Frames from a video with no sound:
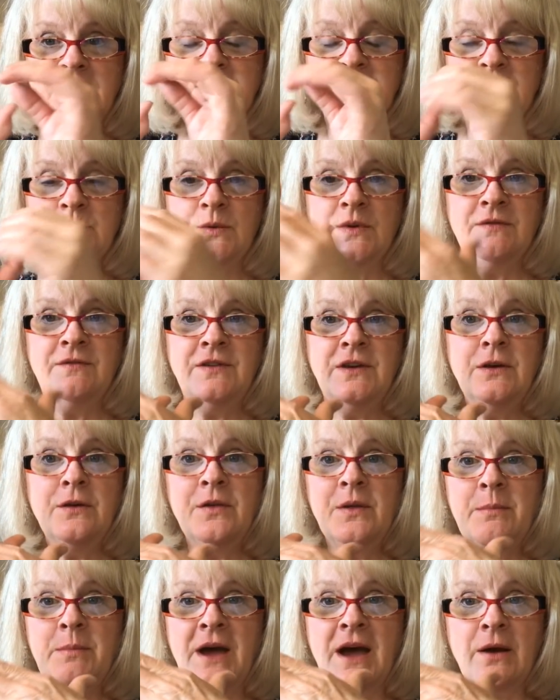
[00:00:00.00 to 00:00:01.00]
to reveal
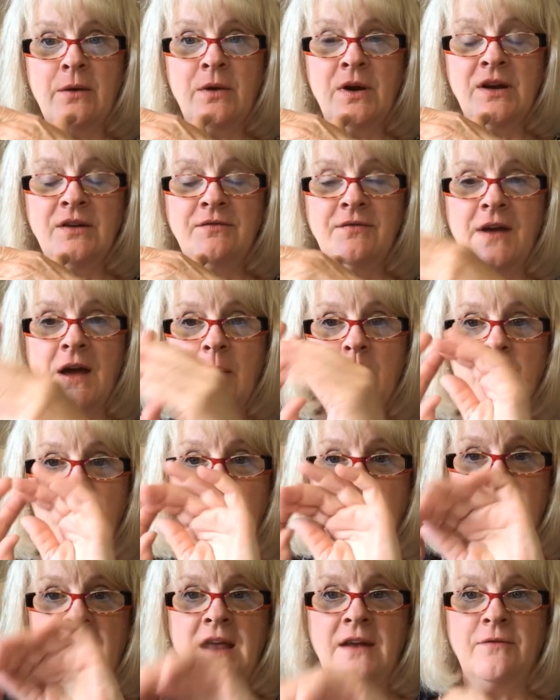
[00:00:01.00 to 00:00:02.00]
the background
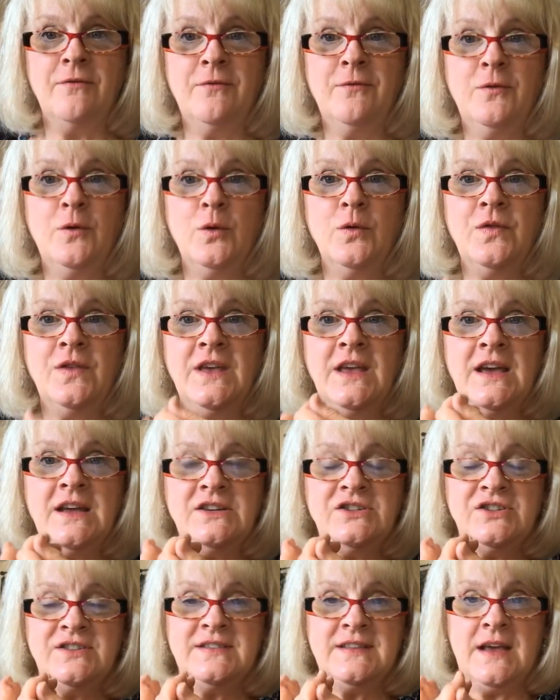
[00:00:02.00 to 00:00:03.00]
fabric and fold the
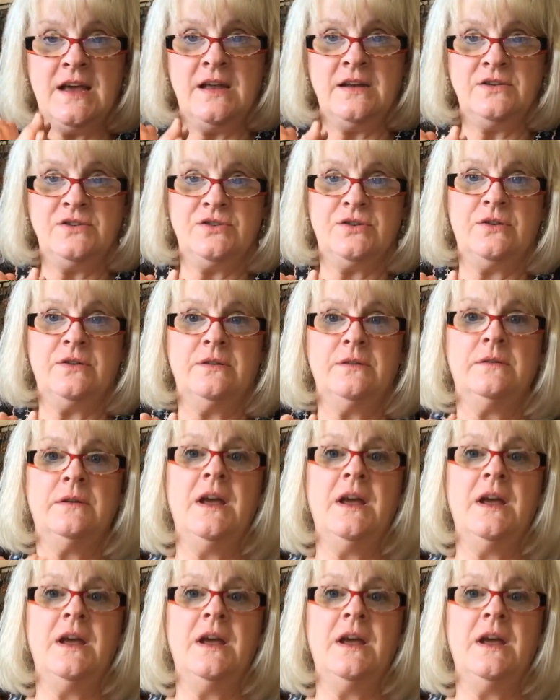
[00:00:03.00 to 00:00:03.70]
edges under.